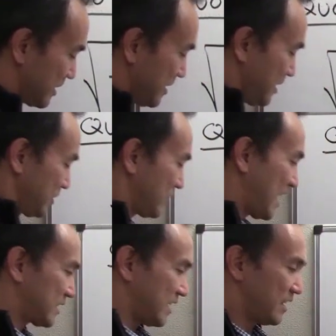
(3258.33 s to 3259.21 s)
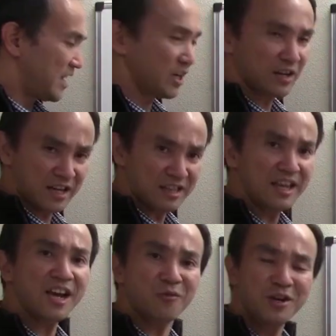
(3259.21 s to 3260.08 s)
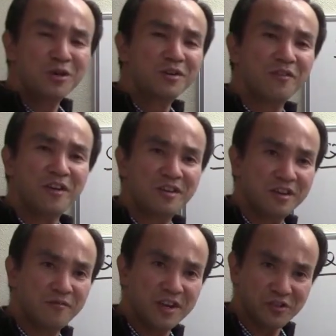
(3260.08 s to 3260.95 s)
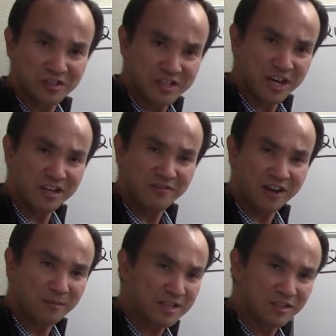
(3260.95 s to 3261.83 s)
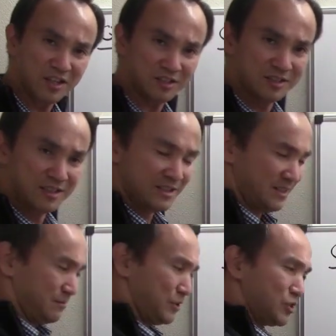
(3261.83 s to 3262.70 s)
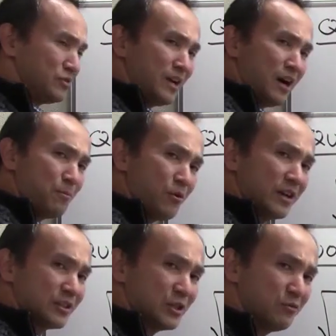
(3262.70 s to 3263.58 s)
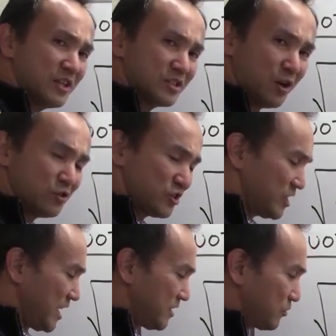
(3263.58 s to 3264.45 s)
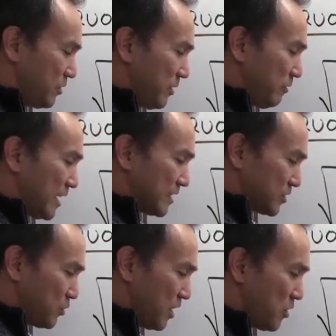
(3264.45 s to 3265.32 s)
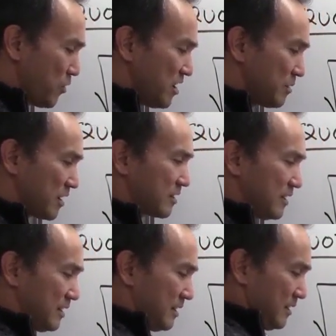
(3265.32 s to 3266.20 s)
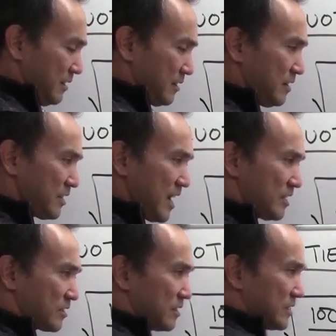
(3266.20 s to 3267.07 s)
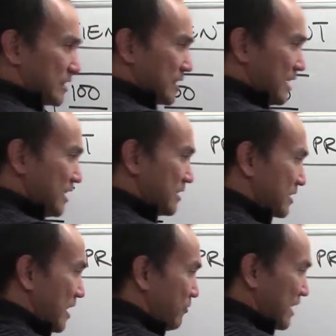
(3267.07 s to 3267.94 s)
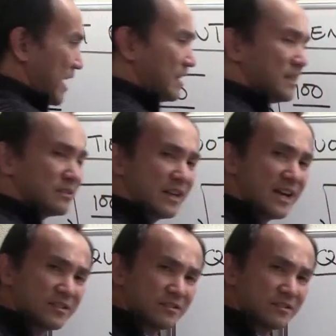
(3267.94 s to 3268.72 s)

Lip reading: So that's, and then we do the division, 10 divided by 6. But so now putting the 2 results together, we realize, hey, wait a minute. This answer is exactly the same with that other answer.